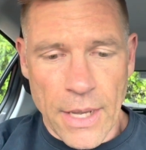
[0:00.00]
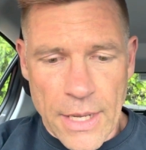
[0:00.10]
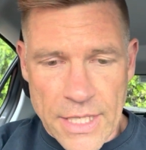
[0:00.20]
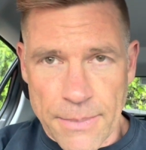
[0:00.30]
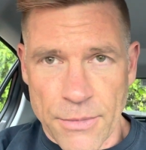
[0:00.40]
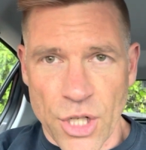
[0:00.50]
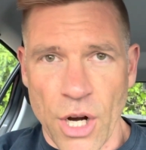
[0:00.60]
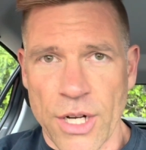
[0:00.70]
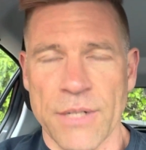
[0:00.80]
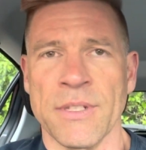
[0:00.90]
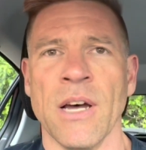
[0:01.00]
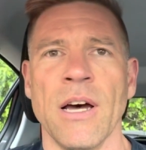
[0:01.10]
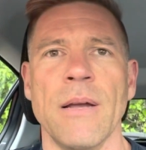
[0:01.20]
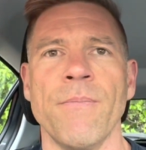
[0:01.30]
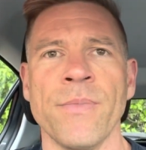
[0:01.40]
some chunks of
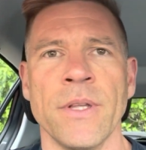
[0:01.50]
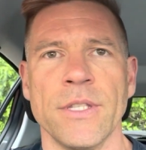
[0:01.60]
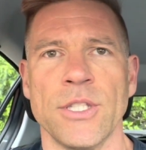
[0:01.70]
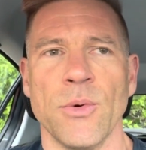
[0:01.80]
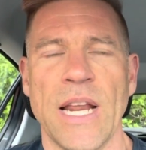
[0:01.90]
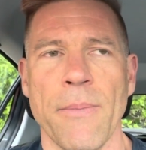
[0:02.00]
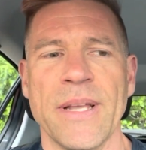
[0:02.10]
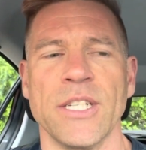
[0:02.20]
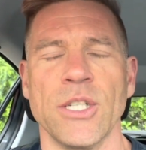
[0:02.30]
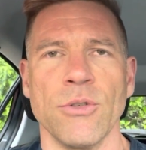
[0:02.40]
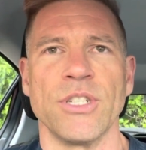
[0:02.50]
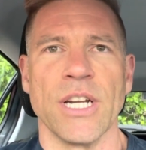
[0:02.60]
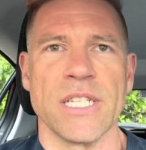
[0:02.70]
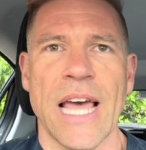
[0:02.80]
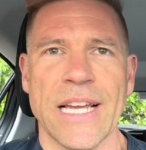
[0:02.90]
time to enable me to do
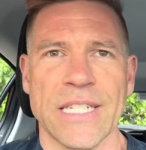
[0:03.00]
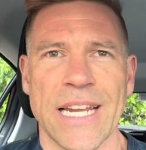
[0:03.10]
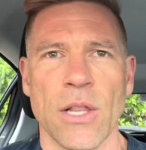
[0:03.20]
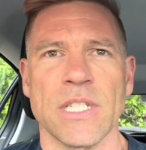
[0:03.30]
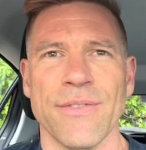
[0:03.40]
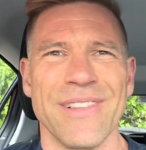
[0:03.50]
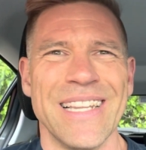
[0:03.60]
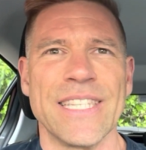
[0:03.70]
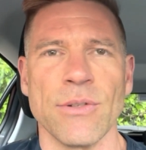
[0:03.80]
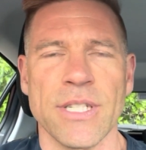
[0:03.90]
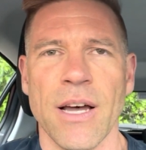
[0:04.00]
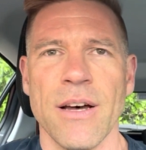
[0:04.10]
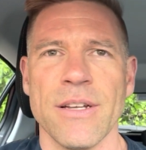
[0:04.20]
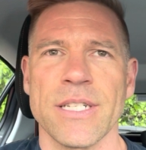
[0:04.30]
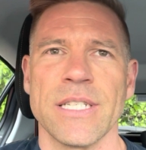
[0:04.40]
just that, because I had lots of little
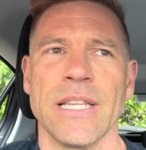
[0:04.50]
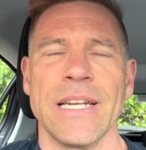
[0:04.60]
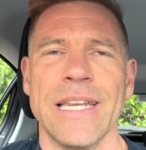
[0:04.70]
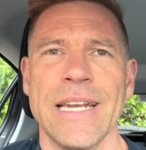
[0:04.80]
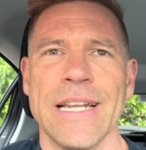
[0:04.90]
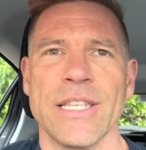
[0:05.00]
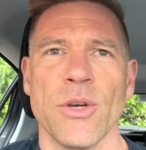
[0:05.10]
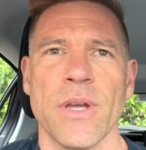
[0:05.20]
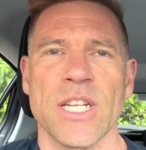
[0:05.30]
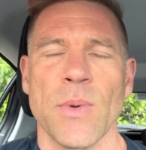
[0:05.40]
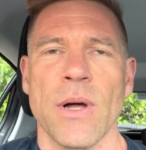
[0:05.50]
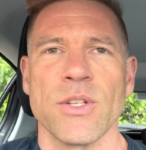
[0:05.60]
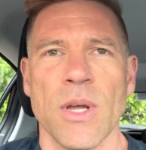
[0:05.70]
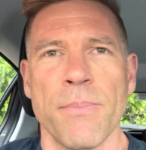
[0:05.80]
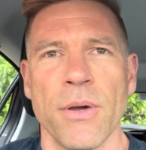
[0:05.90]
tasks that needed doing as well,
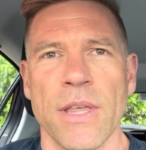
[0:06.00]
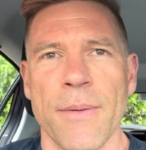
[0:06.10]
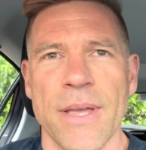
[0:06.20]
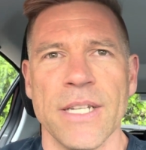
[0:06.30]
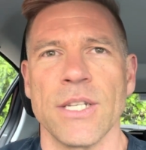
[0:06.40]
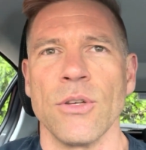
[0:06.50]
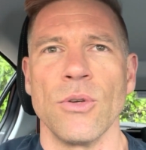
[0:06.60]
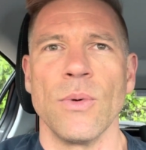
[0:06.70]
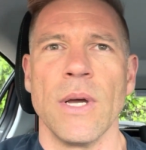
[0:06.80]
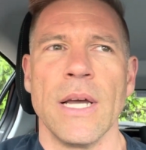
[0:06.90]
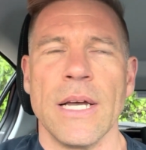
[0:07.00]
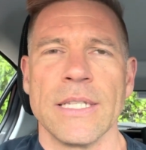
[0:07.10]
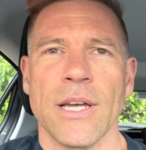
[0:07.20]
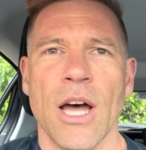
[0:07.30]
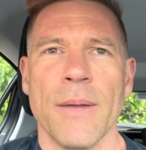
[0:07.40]
so I put them into
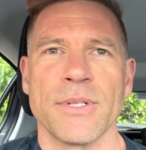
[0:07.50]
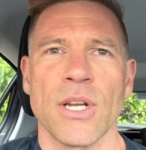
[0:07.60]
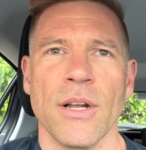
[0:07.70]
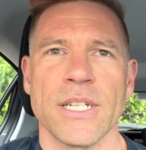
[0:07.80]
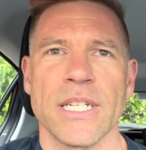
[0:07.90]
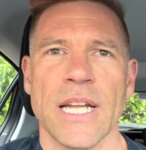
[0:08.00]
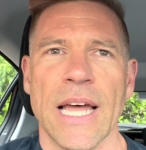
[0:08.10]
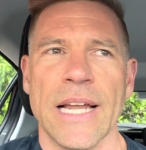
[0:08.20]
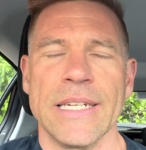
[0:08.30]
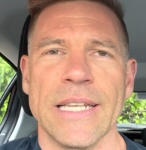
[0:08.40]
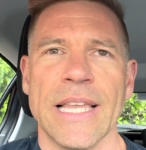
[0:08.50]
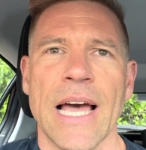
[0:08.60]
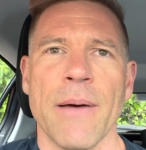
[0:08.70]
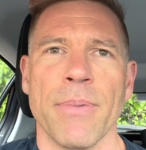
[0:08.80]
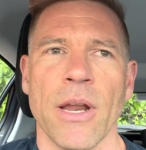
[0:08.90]
time slots and did
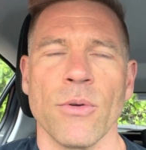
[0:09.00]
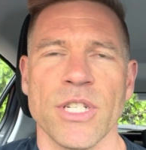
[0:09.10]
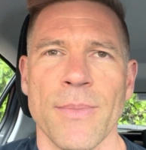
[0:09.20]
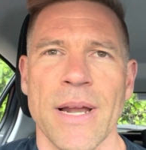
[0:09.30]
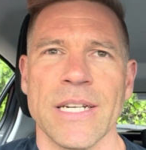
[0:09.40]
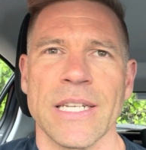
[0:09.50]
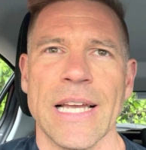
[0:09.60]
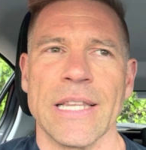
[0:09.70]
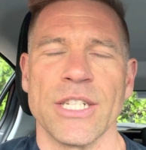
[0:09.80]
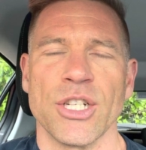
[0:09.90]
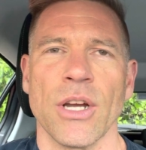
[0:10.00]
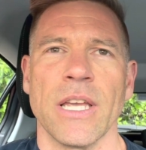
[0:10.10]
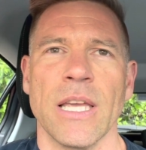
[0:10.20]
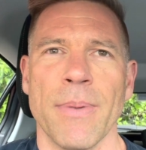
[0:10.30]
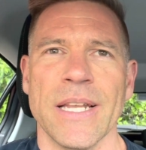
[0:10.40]
that, but I also managed to get the
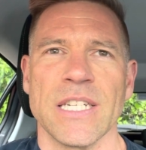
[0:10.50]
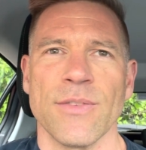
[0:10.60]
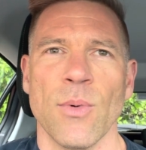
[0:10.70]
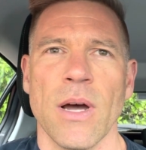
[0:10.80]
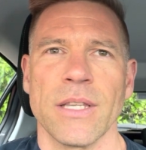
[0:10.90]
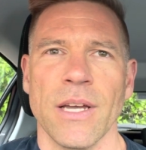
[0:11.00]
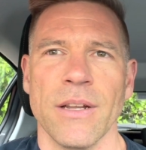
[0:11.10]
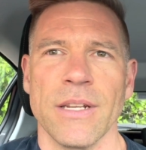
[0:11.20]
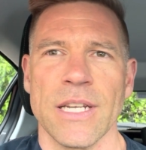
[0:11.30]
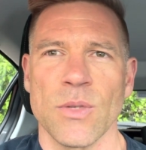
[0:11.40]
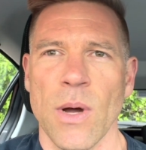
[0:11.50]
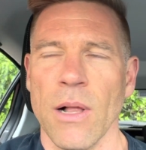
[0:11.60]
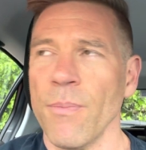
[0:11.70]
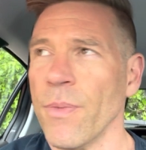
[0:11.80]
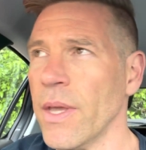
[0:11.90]
chunkier bits of work done as
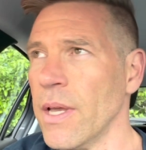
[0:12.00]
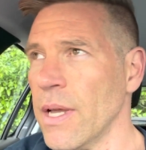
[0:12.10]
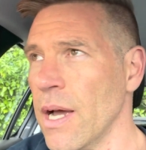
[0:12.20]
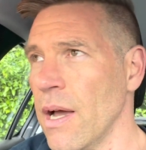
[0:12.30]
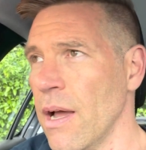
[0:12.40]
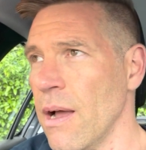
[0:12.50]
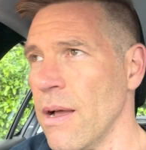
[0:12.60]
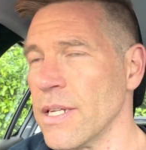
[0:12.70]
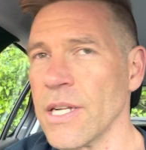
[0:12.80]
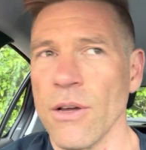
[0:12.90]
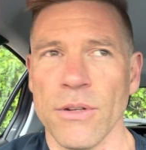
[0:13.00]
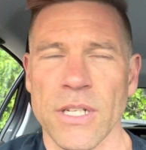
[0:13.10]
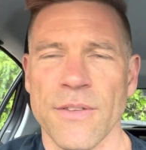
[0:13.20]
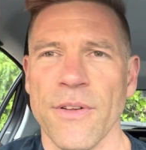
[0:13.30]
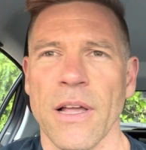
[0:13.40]
well. So it
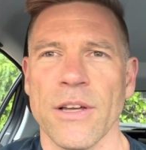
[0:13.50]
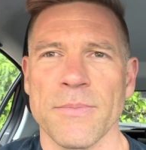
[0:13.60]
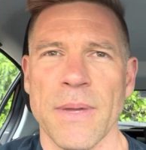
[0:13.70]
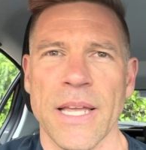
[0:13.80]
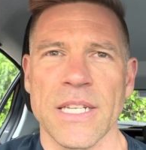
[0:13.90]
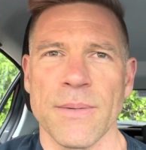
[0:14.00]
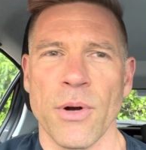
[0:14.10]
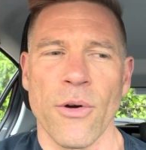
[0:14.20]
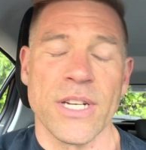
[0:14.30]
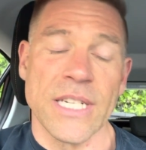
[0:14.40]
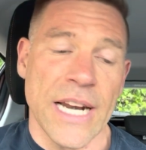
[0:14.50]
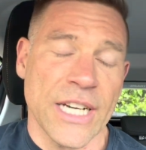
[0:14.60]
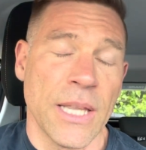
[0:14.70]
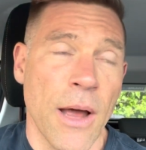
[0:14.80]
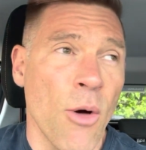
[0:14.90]
did feel like I was making some progress. And
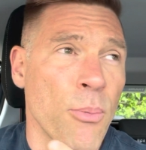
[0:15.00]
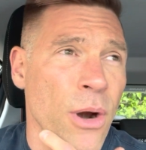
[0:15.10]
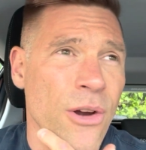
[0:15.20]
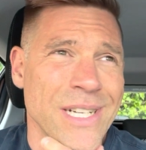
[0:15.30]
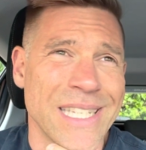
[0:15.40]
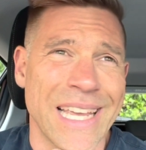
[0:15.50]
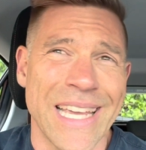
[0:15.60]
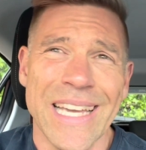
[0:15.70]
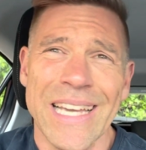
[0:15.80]
actually, the whole progress thing,